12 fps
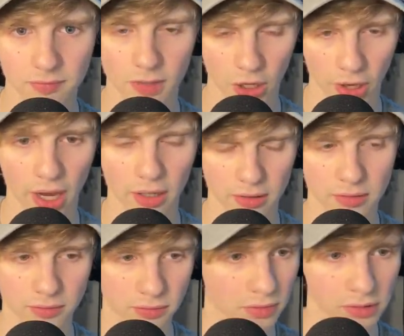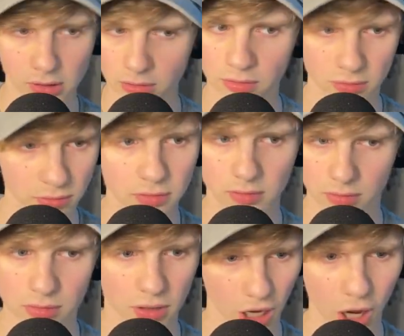Okay.
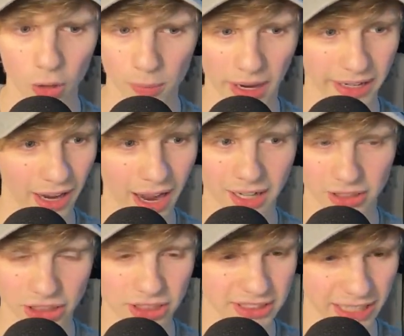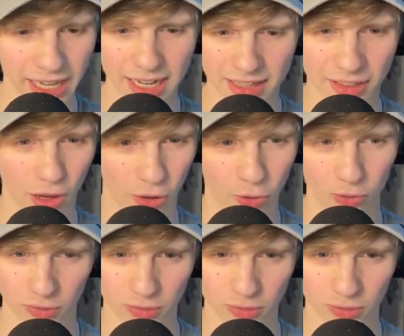Oh my gosh, she's getting it though.